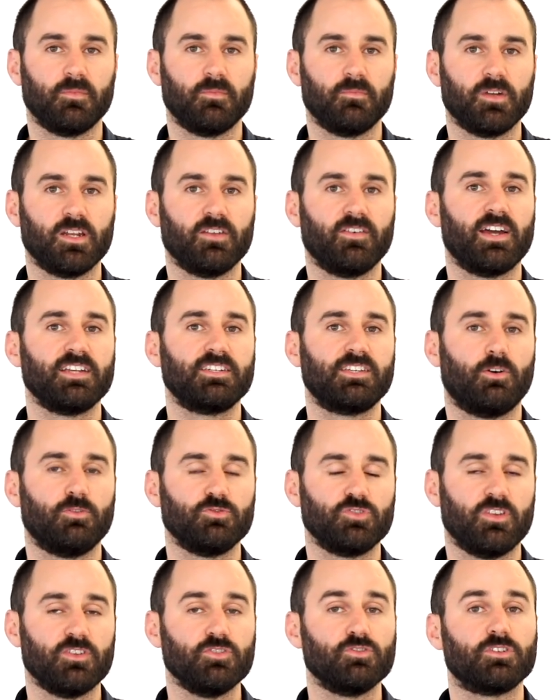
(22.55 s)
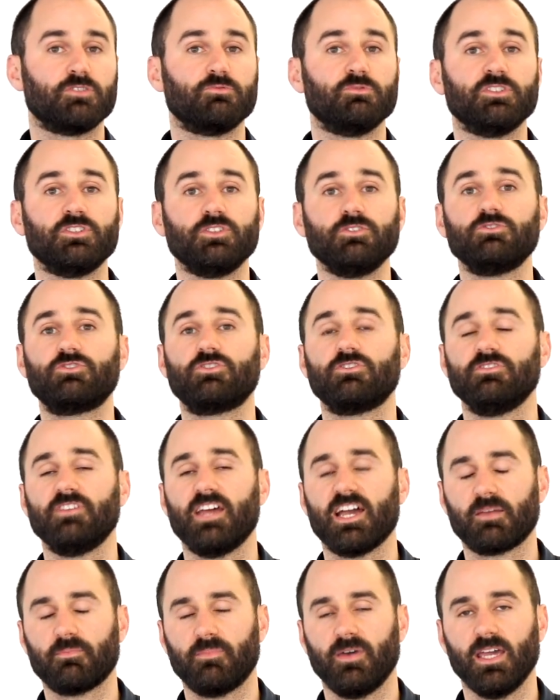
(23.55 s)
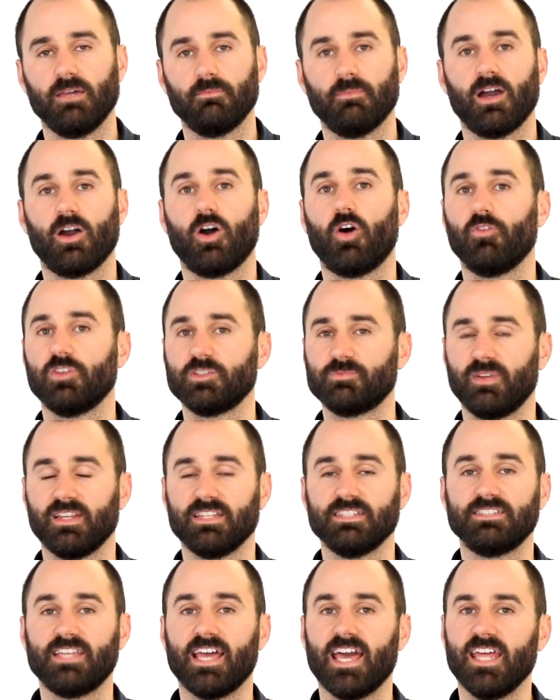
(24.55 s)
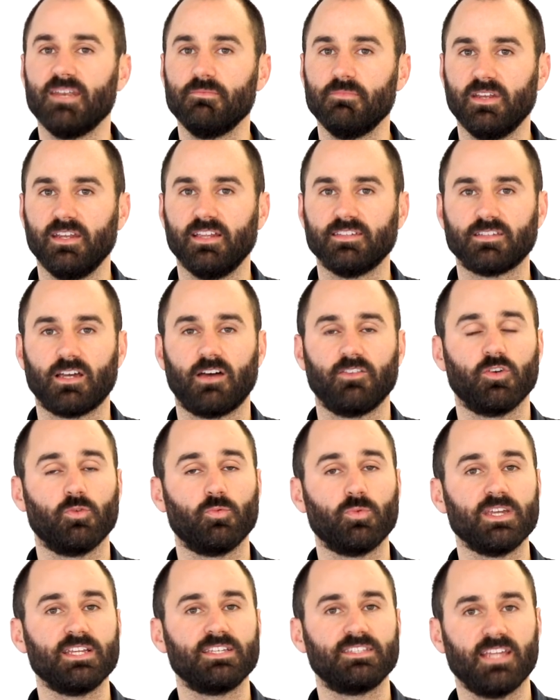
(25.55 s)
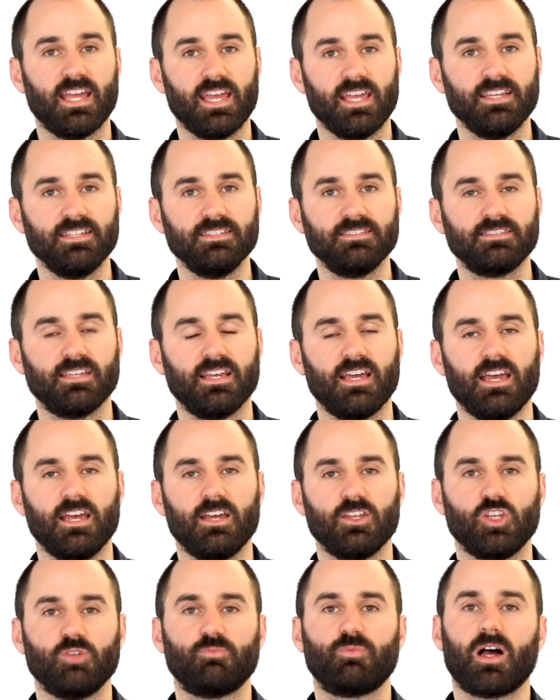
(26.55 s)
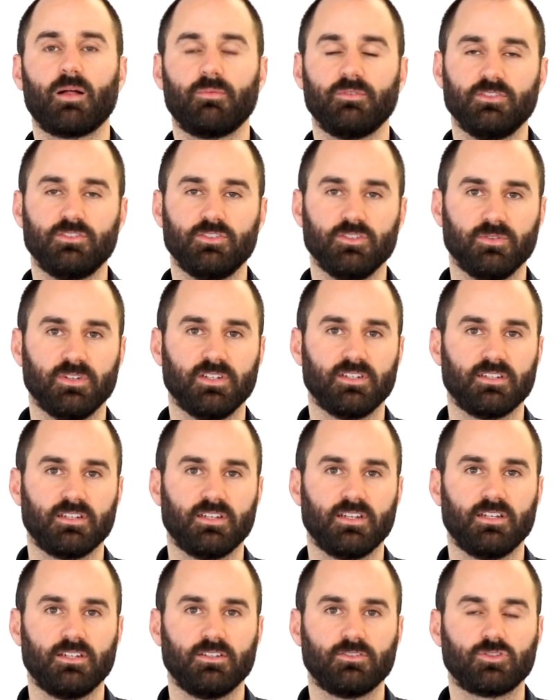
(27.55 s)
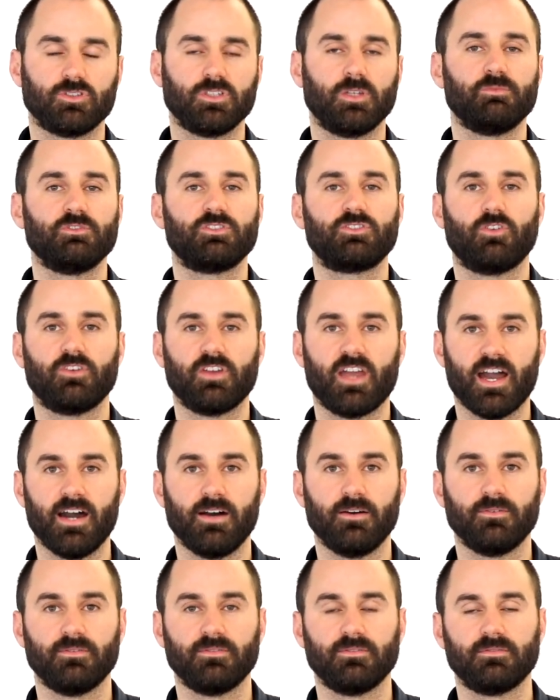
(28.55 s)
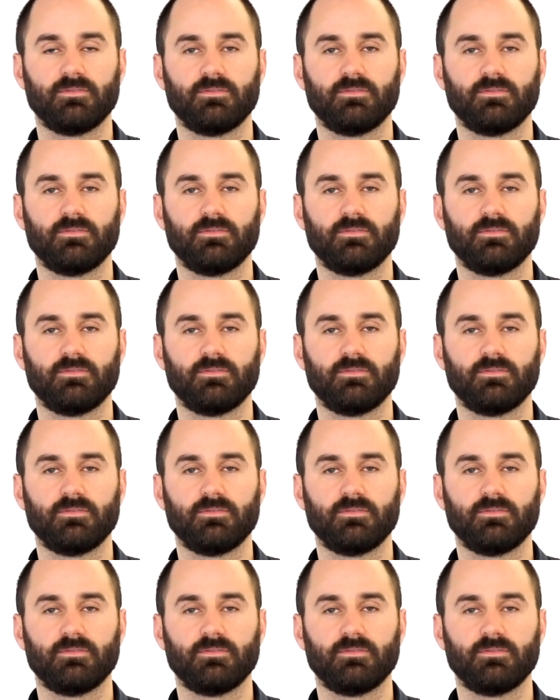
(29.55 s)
But if I told you that you could reduce your neck pain by only spending 10 minutes on the weekdays, you'd probably do it. So let me show you how.